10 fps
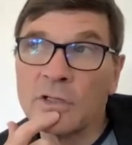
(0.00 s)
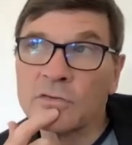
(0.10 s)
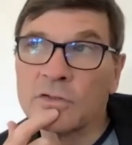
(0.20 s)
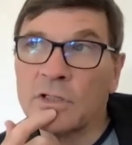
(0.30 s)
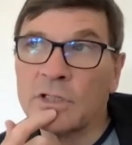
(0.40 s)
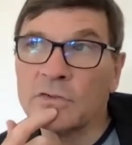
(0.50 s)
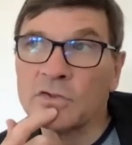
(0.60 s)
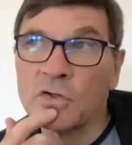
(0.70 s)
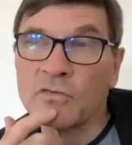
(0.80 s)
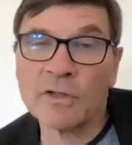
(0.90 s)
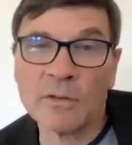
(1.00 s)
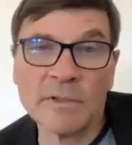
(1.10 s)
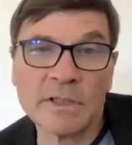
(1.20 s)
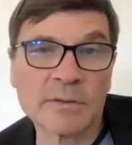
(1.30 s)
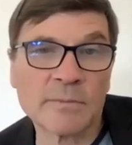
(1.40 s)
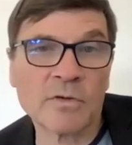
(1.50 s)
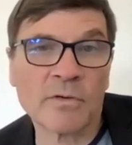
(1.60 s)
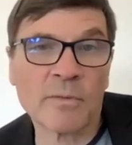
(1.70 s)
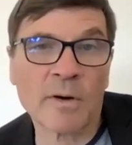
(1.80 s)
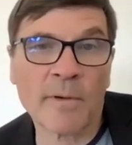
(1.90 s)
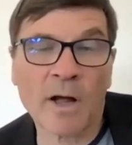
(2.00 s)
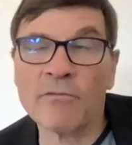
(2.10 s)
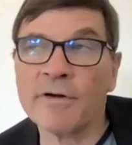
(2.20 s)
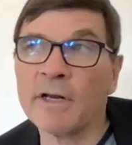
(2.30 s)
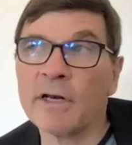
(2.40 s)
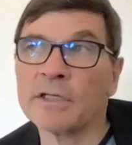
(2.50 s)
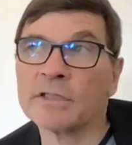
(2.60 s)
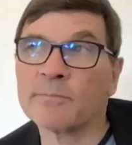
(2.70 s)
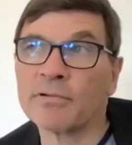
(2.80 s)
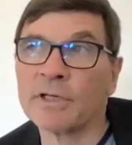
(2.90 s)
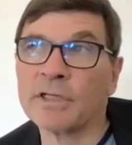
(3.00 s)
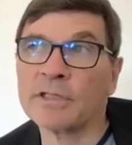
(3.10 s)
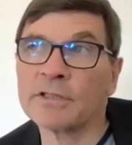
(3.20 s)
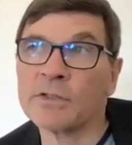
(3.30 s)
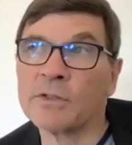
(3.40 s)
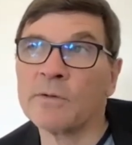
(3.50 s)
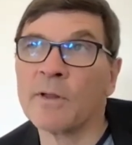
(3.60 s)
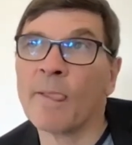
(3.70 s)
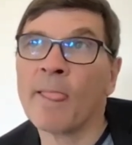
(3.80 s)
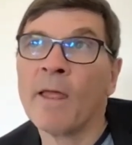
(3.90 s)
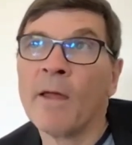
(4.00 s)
it was good it was useful and we did some useful work but i realized pretty soon that